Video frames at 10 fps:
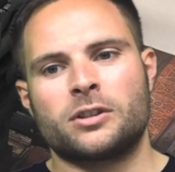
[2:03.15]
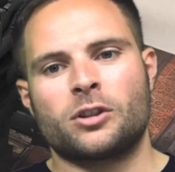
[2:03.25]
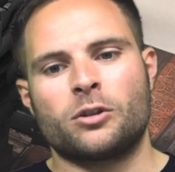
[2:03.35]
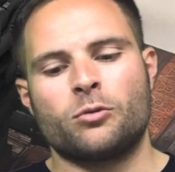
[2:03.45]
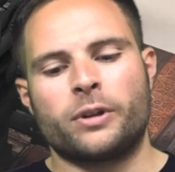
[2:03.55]

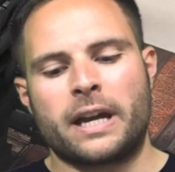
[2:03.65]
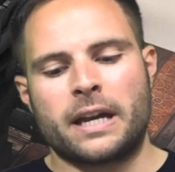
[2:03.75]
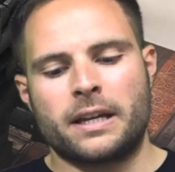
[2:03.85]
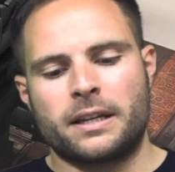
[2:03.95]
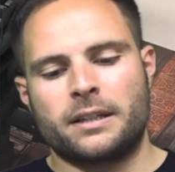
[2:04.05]
So you'll
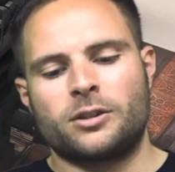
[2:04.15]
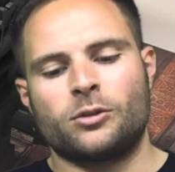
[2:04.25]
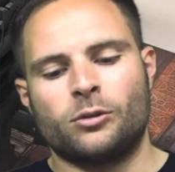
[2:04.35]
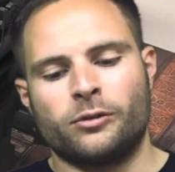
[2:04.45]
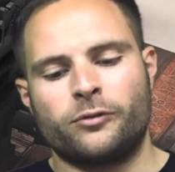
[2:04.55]
get
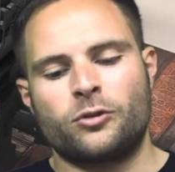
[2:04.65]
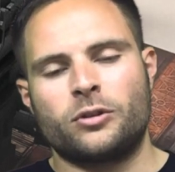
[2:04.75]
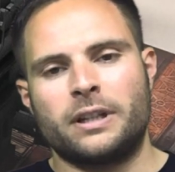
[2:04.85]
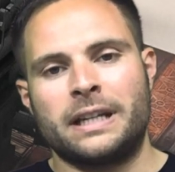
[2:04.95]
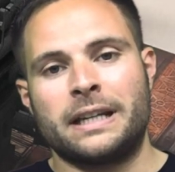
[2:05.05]
sort of,
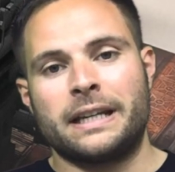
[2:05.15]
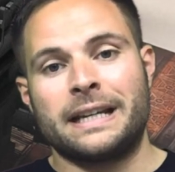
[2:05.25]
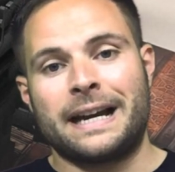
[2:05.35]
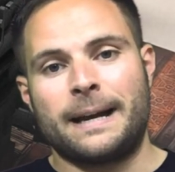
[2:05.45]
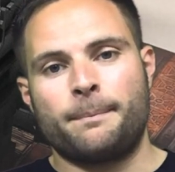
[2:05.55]
in
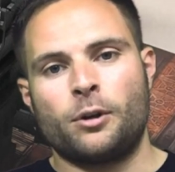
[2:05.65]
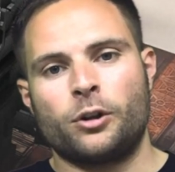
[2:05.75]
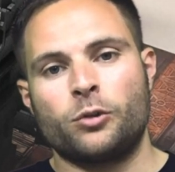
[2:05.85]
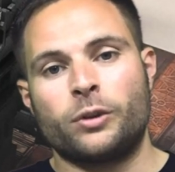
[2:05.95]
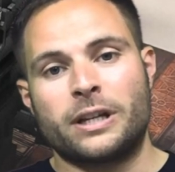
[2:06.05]
a
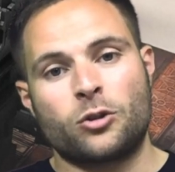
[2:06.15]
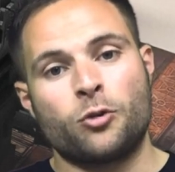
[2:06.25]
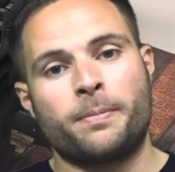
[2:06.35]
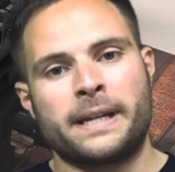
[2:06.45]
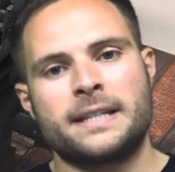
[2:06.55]
Hablock, you'll get
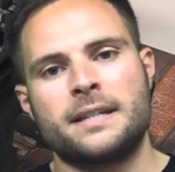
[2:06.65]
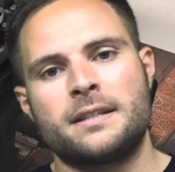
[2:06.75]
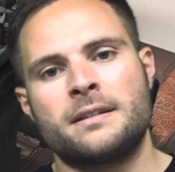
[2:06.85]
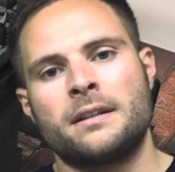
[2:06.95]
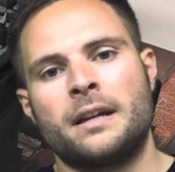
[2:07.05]
two
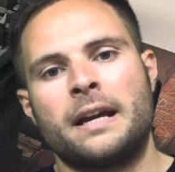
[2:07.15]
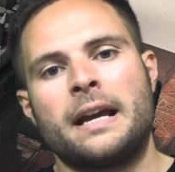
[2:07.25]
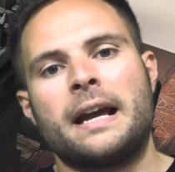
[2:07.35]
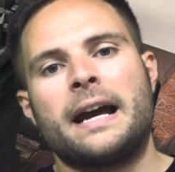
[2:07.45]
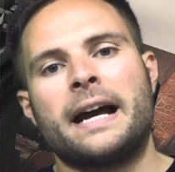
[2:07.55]
bases.
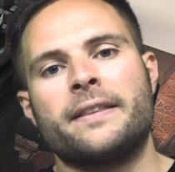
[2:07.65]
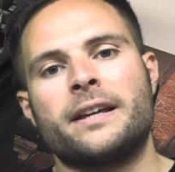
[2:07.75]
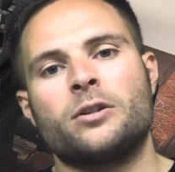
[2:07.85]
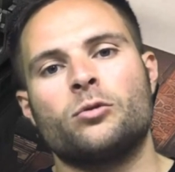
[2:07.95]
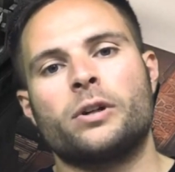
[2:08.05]
And
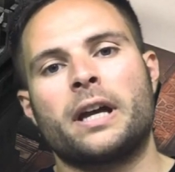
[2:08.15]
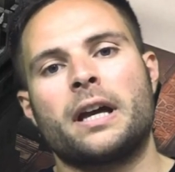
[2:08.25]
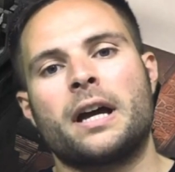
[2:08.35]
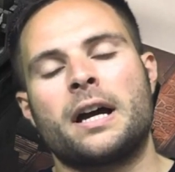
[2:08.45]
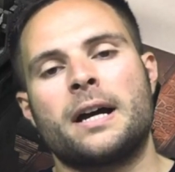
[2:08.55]
then you'll
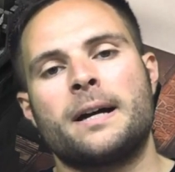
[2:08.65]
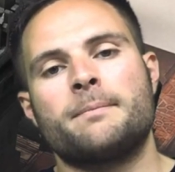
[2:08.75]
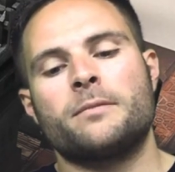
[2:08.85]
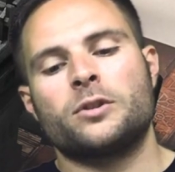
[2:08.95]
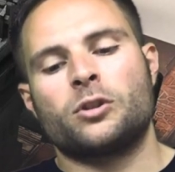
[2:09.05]
get,
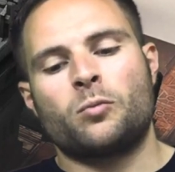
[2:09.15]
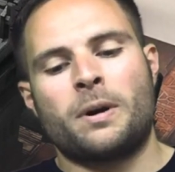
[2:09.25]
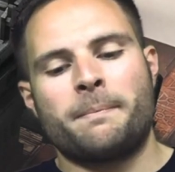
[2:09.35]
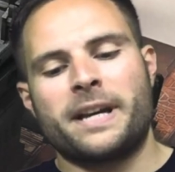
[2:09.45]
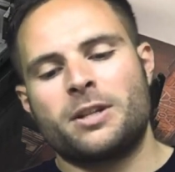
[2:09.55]
so
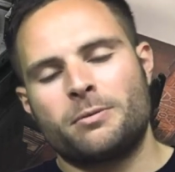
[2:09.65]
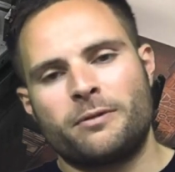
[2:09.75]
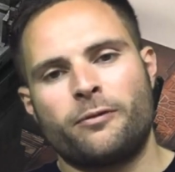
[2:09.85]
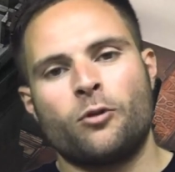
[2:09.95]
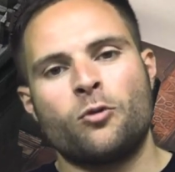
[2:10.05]
one base will be
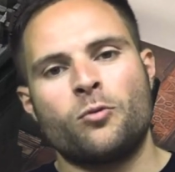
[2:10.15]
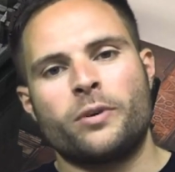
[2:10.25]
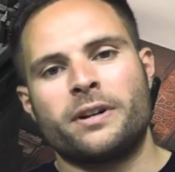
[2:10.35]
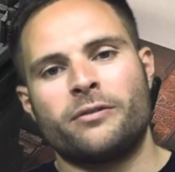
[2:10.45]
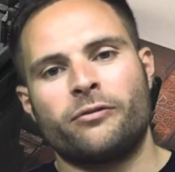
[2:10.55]
full
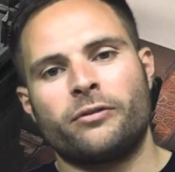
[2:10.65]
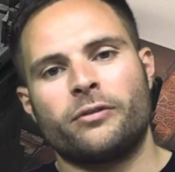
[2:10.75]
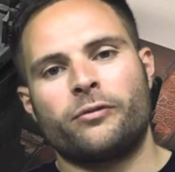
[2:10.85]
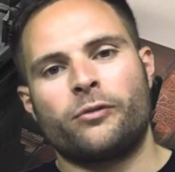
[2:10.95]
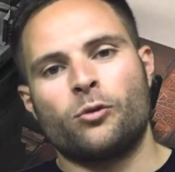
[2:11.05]
with
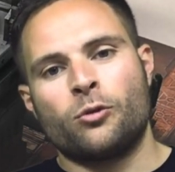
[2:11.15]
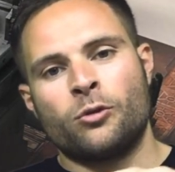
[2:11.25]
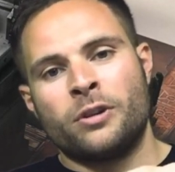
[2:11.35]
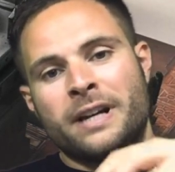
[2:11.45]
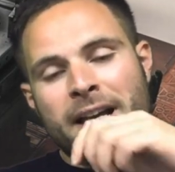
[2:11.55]

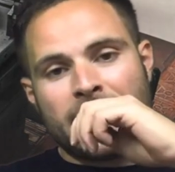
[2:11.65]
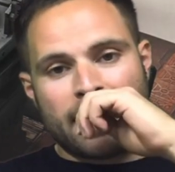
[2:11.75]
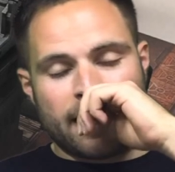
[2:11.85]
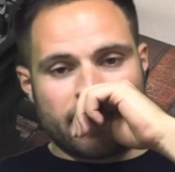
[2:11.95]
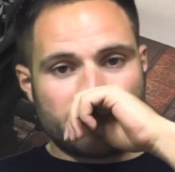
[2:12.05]
floor
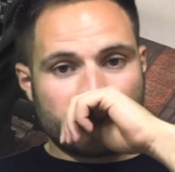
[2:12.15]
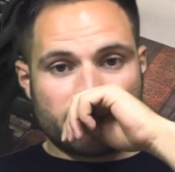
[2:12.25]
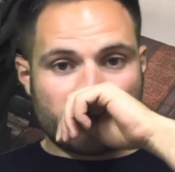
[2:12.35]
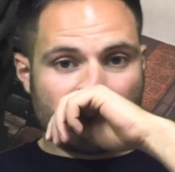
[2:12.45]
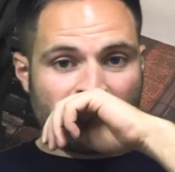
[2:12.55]

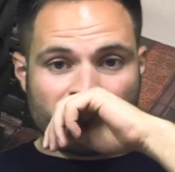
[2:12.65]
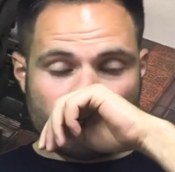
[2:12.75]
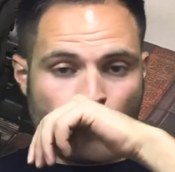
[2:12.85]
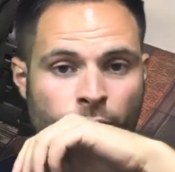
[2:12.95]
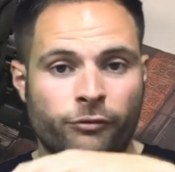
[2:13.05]
and
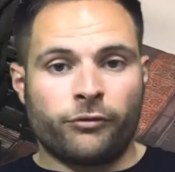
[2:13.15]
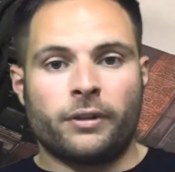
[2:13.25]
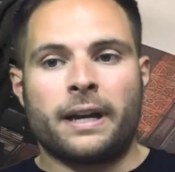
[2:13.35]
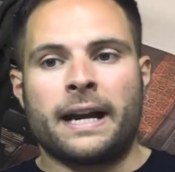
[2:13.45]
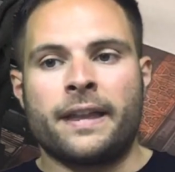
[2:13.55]
roof.
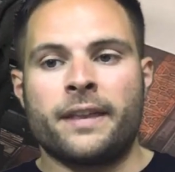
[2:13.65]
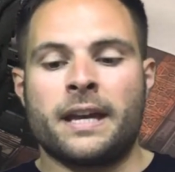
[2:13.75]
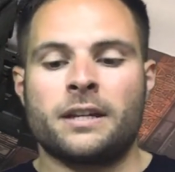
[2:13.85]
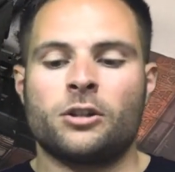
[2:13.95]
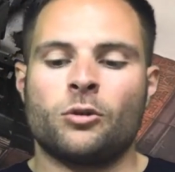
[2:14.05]
And
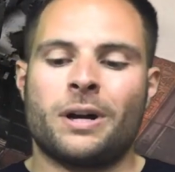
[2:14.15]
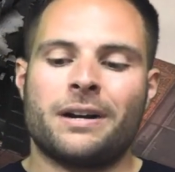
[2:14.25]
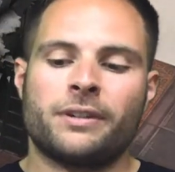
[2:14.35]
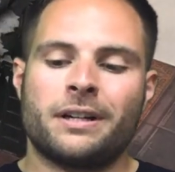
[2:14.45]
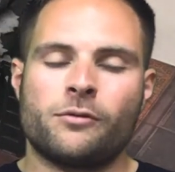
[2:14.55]
then you'll
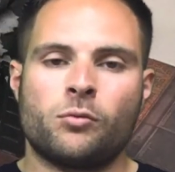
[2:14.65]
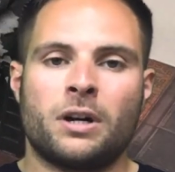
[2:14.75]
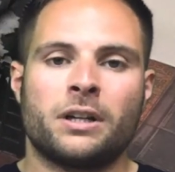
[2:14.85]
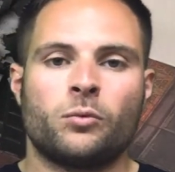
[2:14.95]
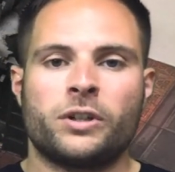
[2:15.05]
have another
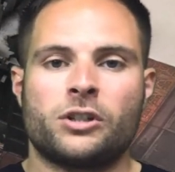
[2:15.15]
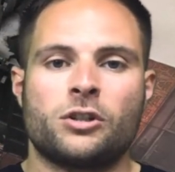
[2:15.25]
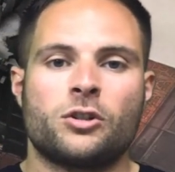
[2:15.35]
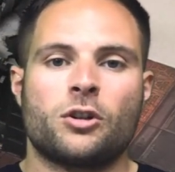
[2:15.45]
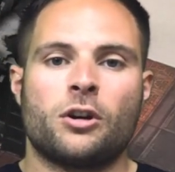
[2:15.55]
one, which
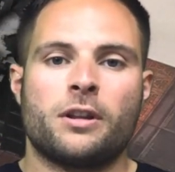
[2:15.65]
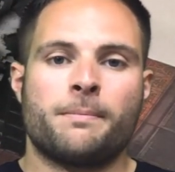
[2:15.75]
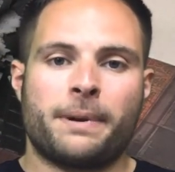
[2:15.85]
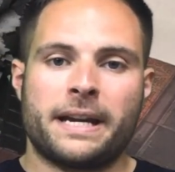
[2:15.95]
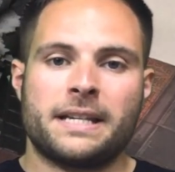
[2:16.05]
has got
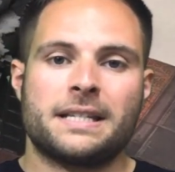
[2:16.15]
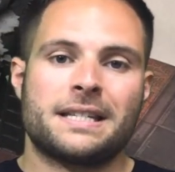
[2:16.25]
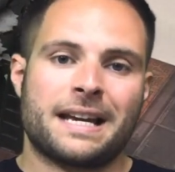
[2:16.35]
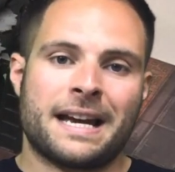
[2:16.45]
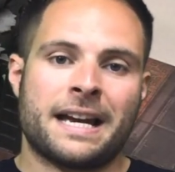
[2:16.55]
the
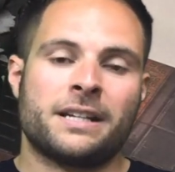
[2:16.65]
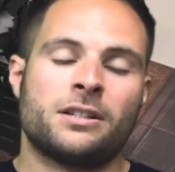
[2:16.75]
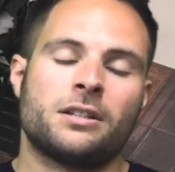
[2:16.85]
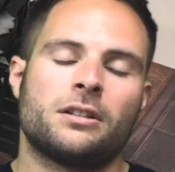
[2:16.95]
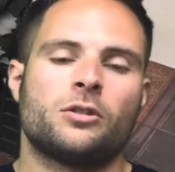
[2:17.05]
base
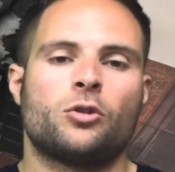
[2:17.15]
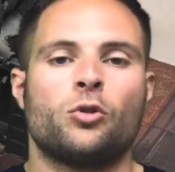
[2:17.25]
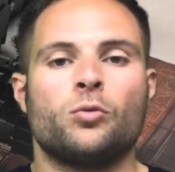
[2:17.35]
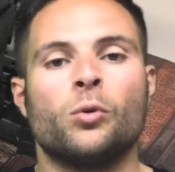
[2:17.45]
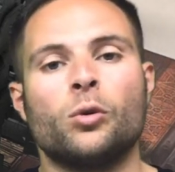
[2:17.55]
and
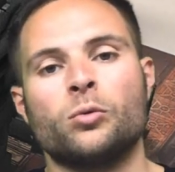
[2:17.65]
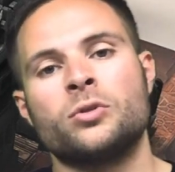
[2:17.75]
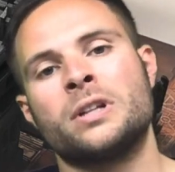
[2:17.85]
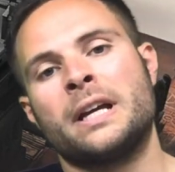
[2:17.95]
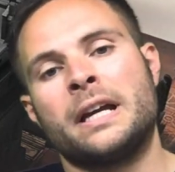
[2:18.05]
two
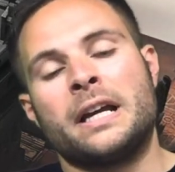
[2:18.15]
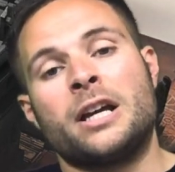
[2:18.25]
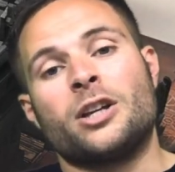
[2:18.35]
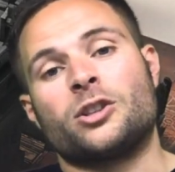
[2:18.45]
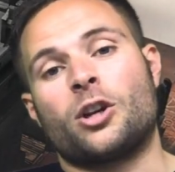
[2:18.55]
walls.
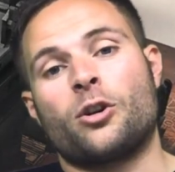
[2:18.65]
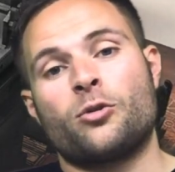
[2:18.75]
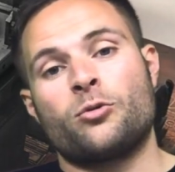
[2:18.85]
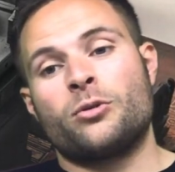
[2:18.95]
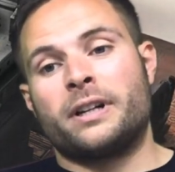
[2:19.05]

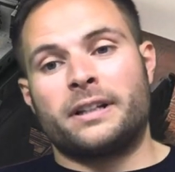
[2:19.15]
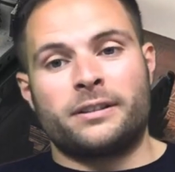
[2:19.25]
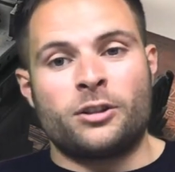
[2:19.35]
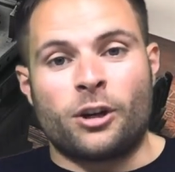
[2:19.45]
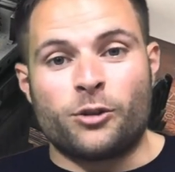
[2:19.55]
So,
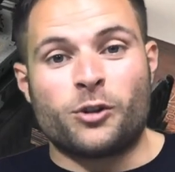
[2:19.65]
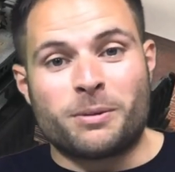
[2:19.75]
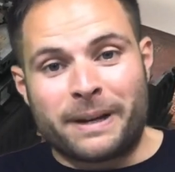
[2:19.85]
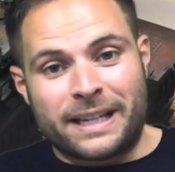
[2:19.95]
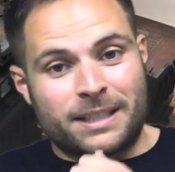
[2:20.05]
you know, you
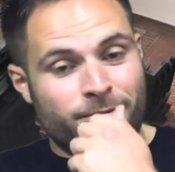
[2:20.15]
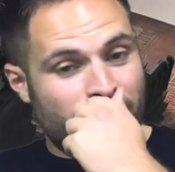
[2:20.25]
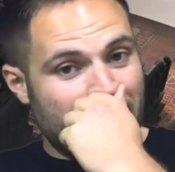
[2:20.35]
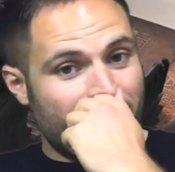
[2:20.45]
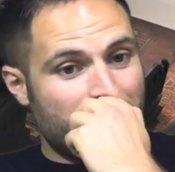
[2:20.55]
can make some
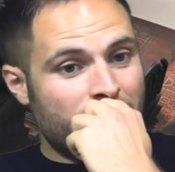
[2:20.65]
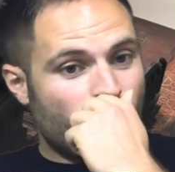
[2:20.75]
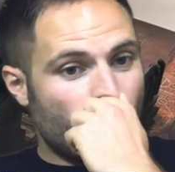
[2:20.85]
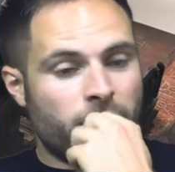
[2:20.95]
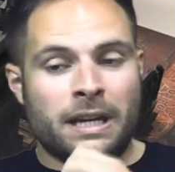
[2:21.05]
really, really
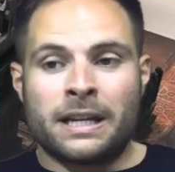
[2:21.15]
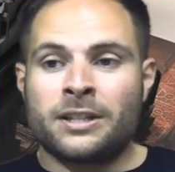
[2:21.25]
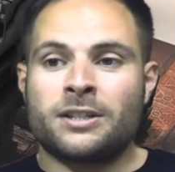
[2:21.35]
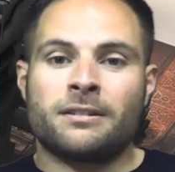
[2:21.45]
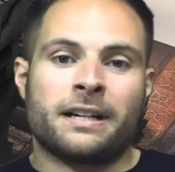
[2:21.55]
cool
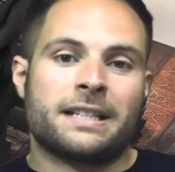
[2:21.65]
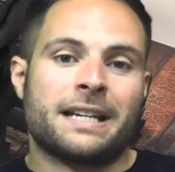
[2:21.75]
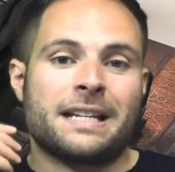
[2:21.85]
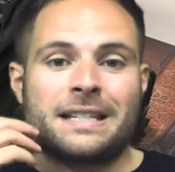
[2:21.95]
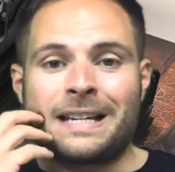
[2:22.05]
things. Like I
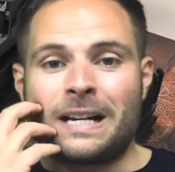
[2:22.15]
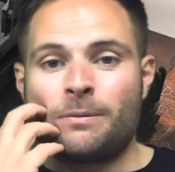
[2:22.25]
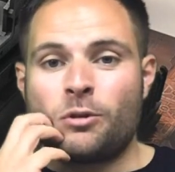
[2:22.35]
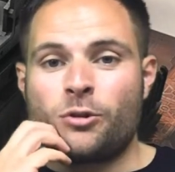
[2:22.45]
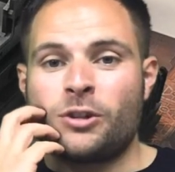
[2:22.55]
said, it's
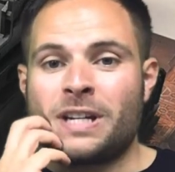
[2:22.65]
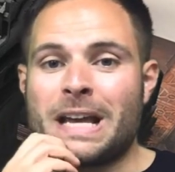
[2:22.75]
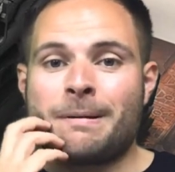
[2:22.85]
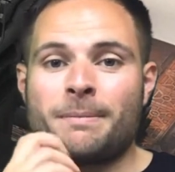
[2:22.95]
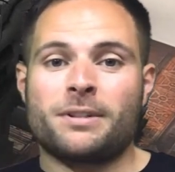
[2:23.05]
stackable. You can
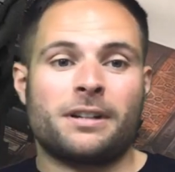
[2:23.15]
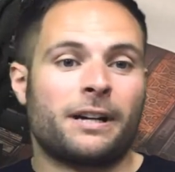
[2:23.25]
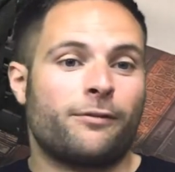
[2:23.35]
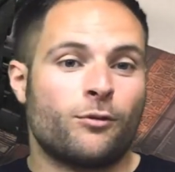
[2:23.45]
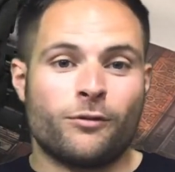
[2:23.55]
get them up to
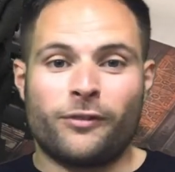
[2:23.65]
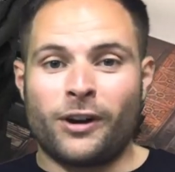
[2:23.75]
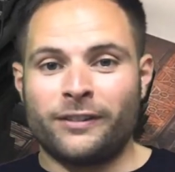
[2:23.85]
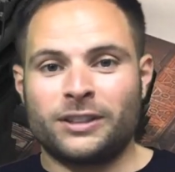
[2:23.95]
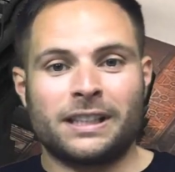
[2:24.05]
like 4,
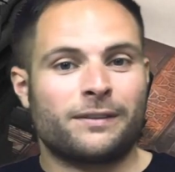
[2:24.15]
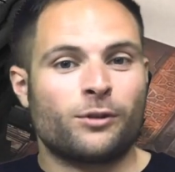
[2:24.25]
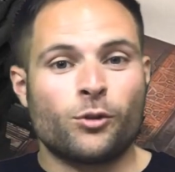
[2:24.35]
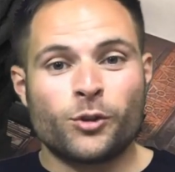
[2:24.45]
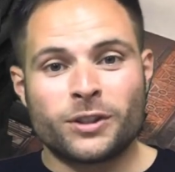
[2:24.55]
5, 6
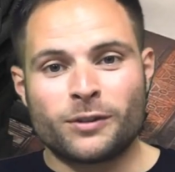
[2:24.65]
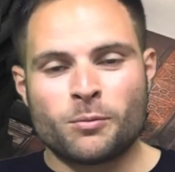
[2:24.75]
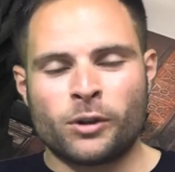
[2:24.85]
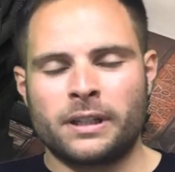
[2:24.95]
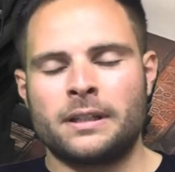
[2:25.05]
floors if you
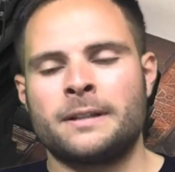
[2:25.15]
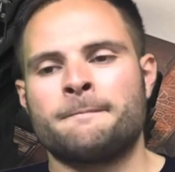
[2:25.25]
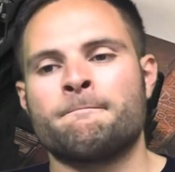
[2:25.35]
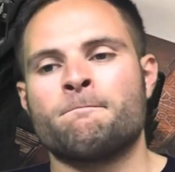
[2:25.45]
wanted.